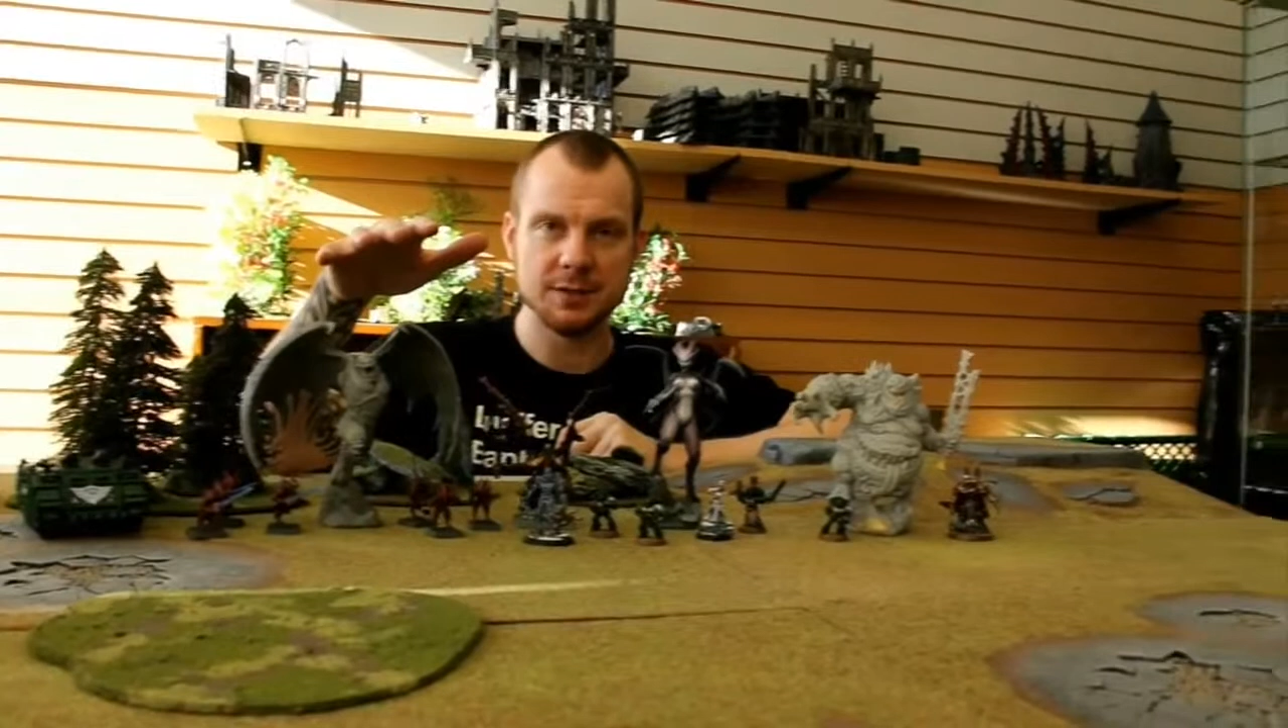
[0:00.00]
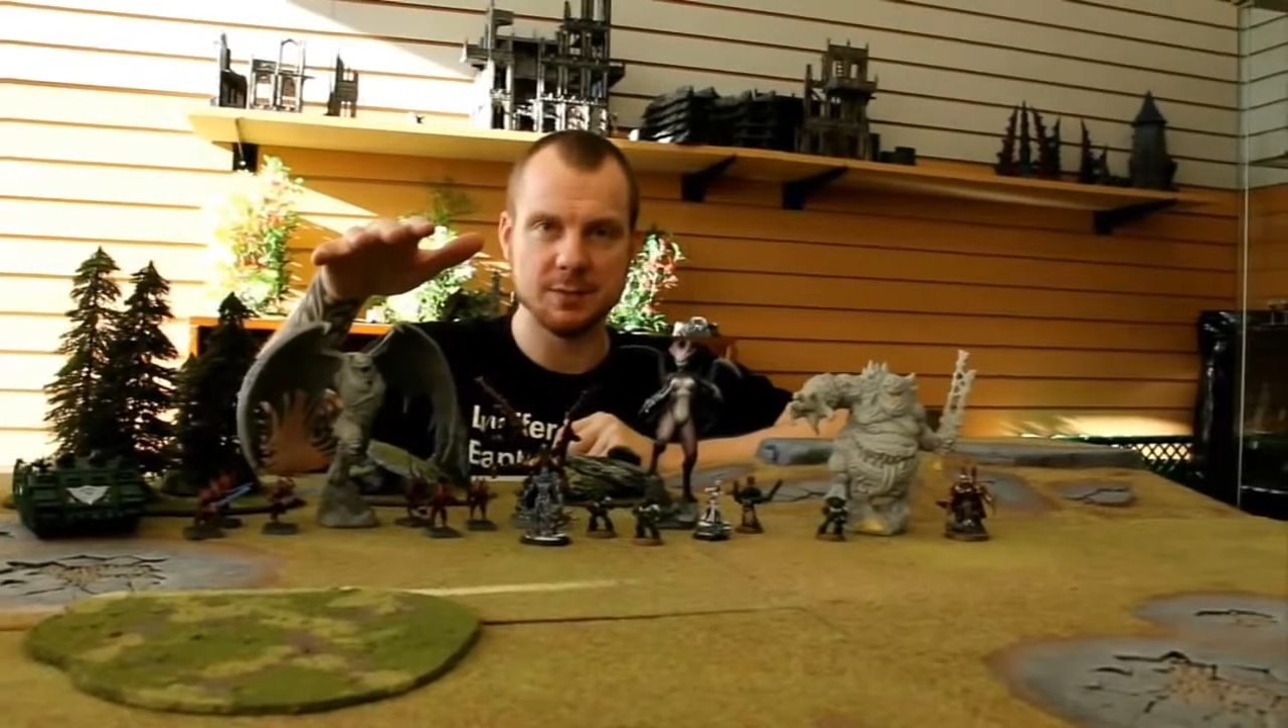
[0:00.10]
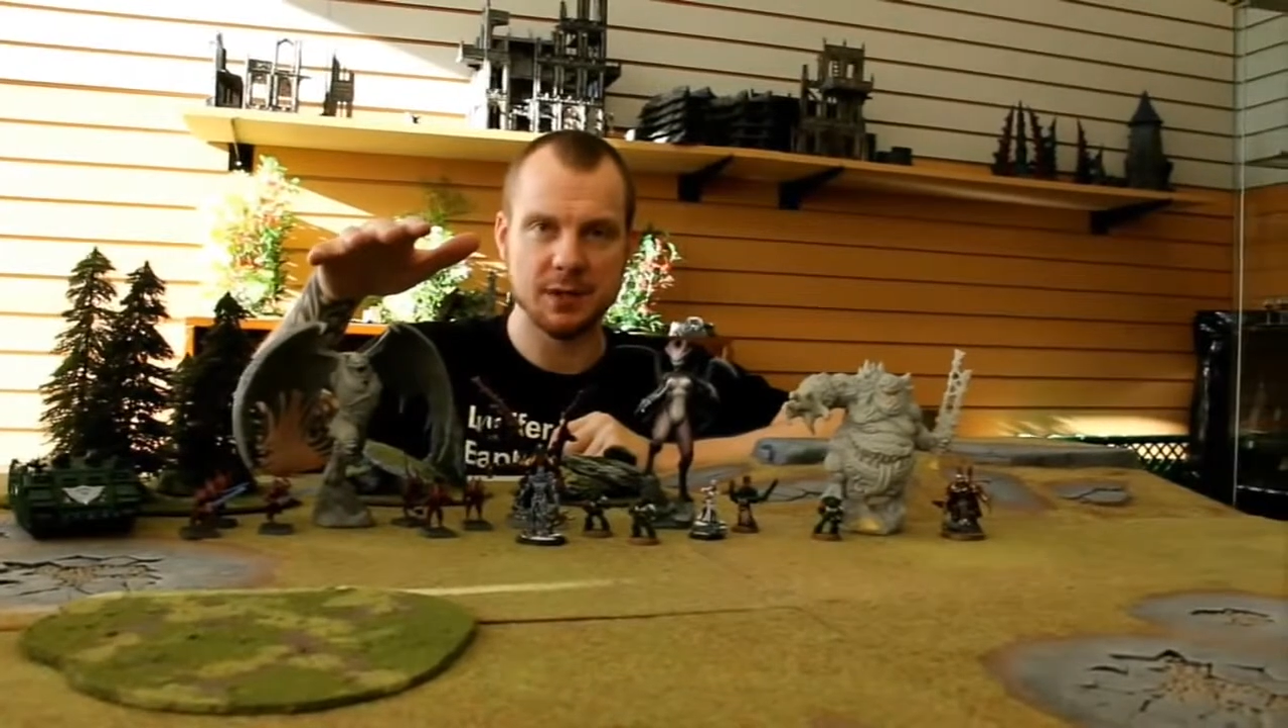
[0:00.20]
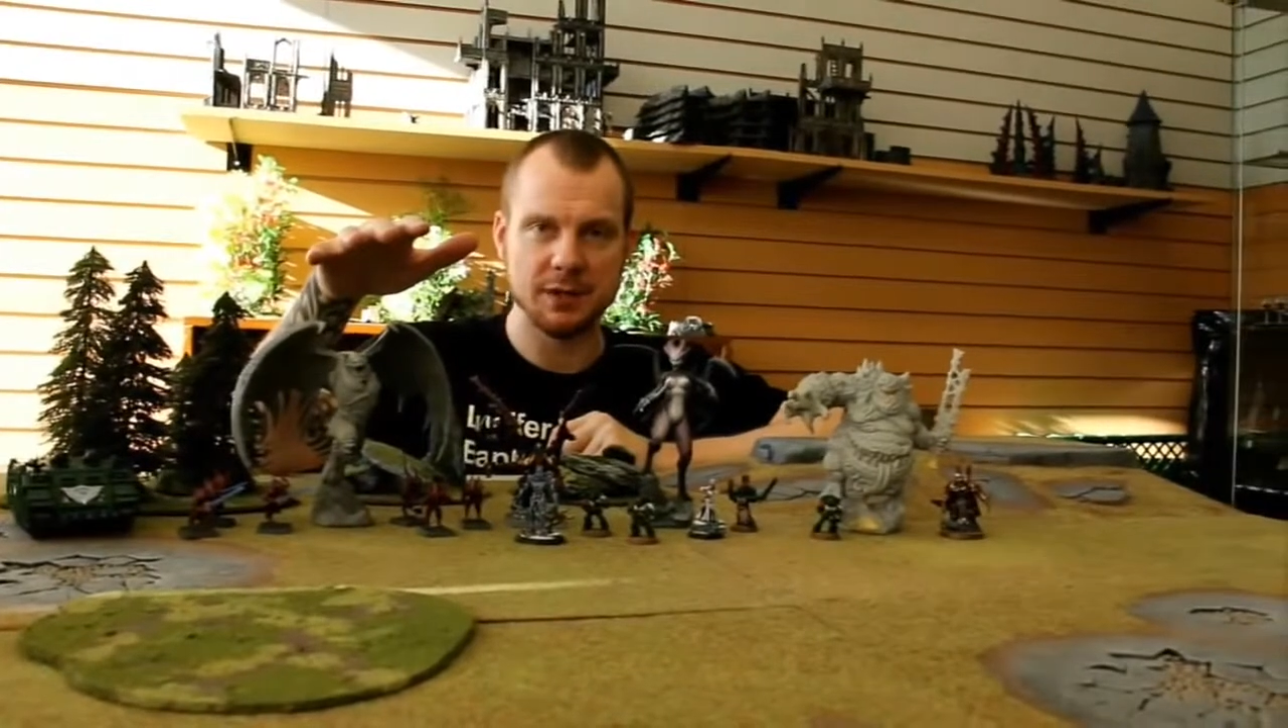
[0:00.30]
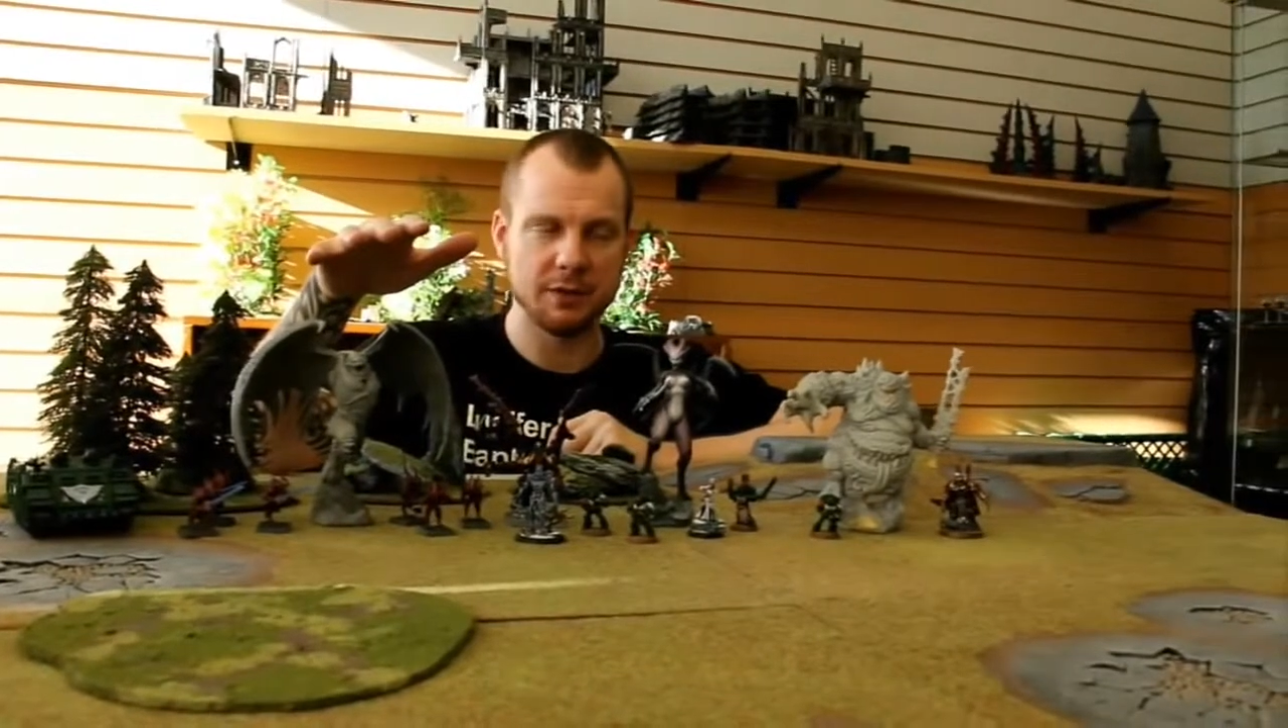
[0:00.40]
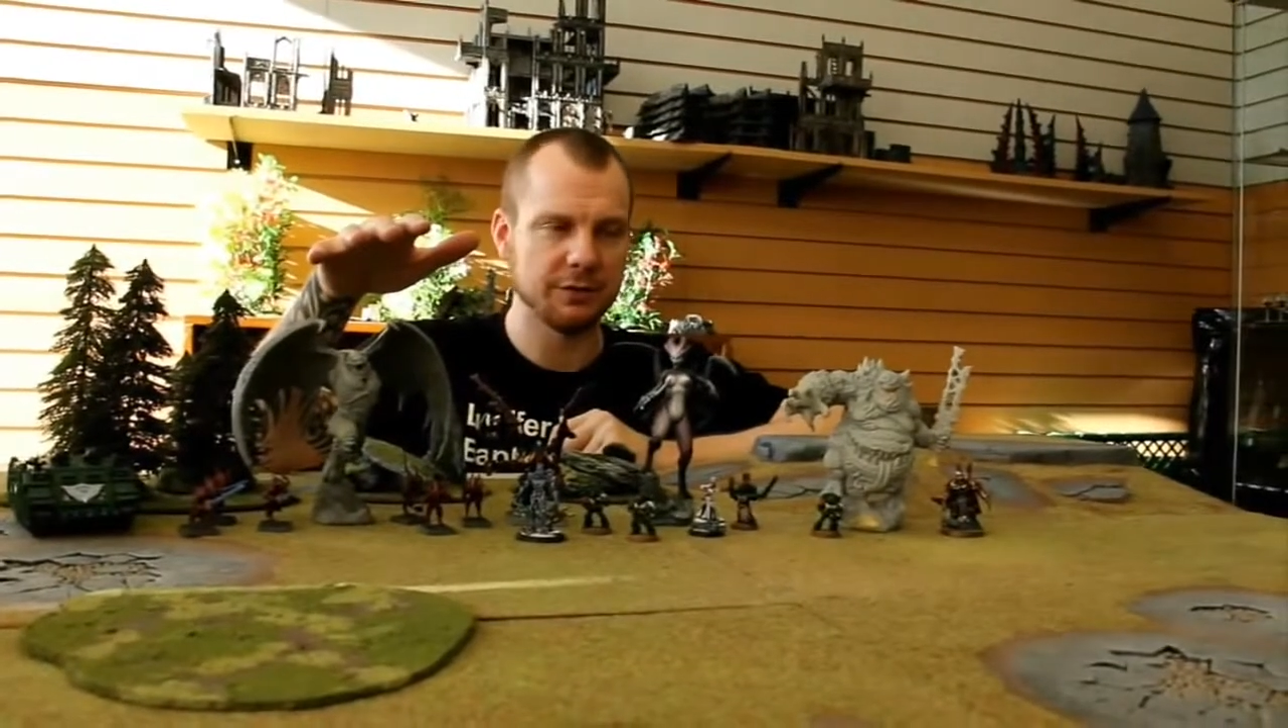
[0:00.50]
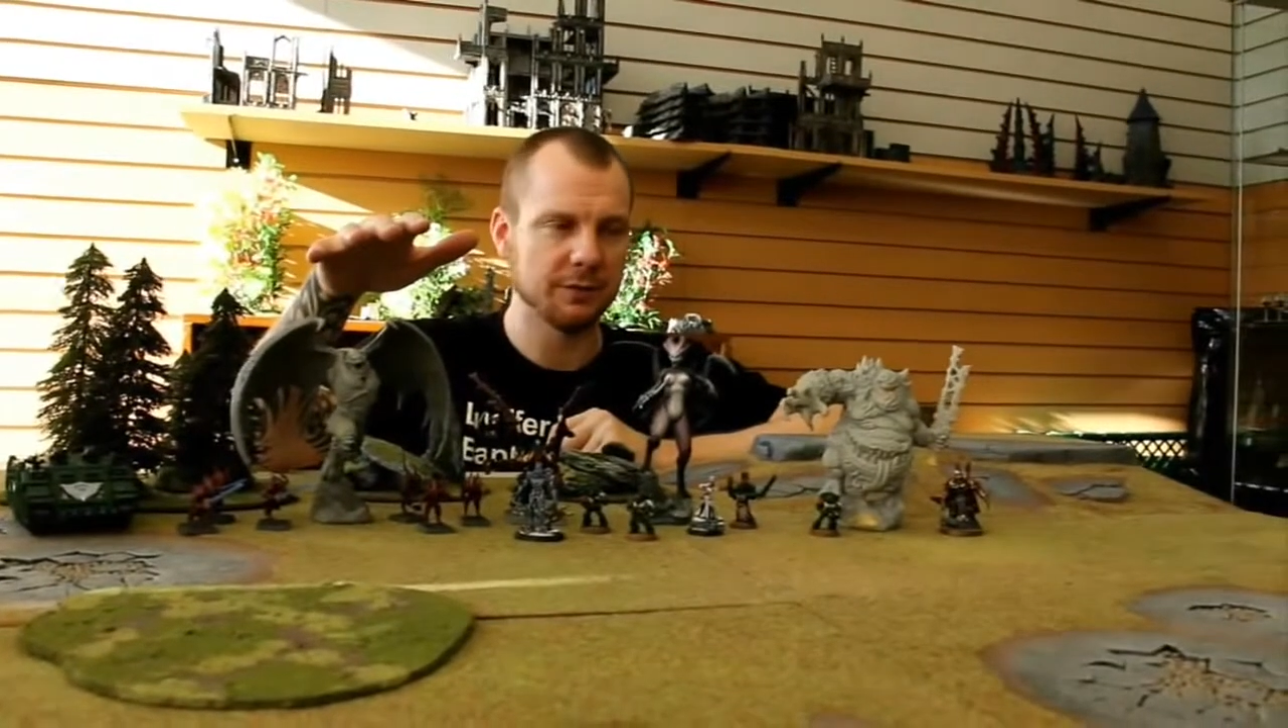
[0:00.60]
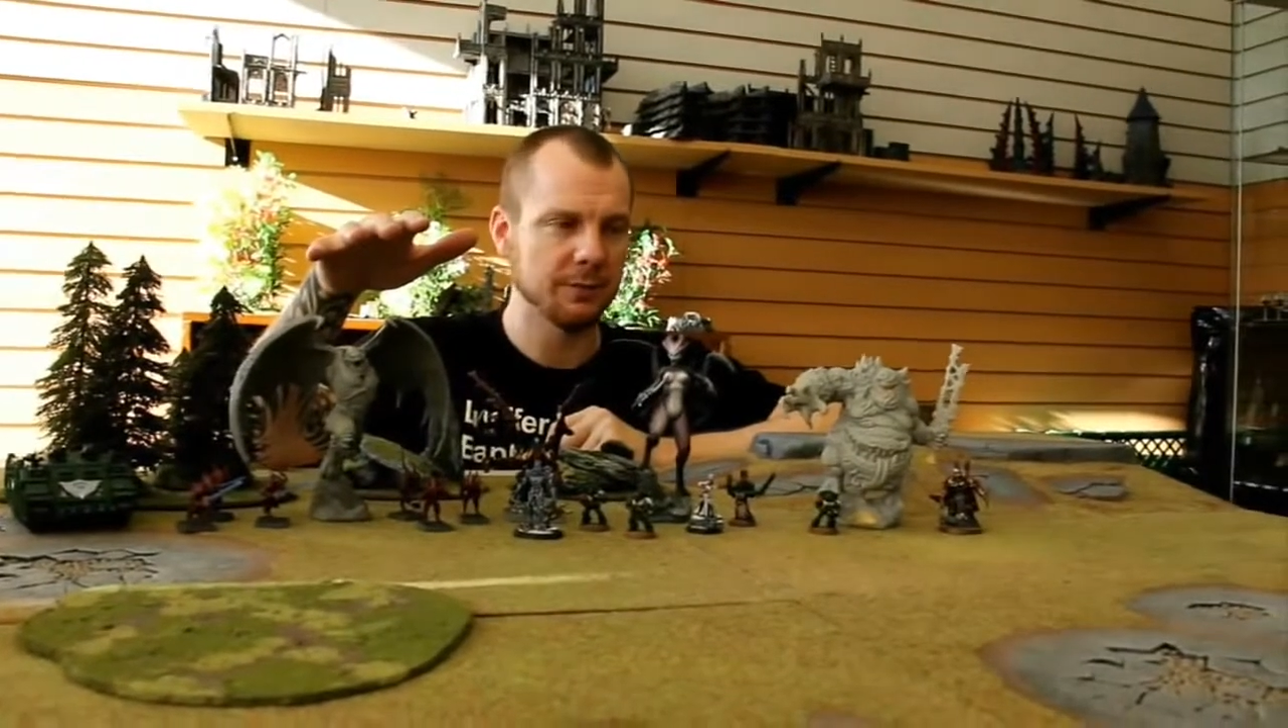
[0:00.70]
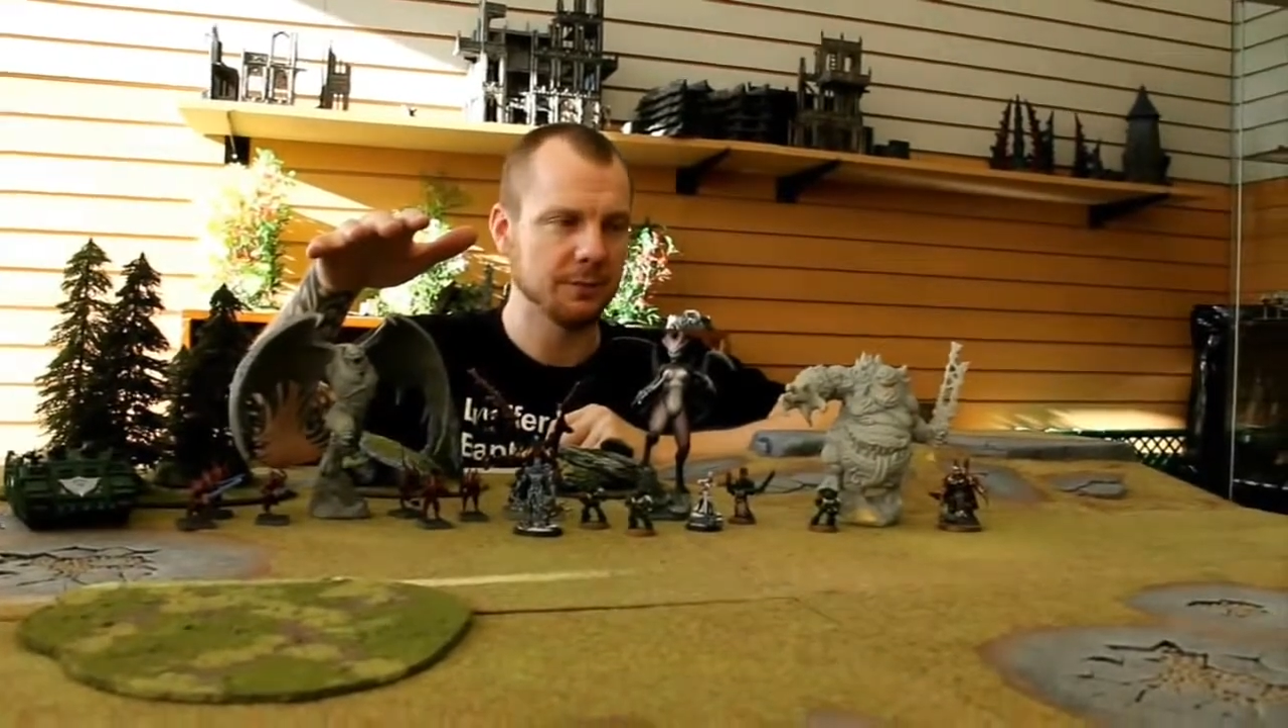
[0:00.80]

these models.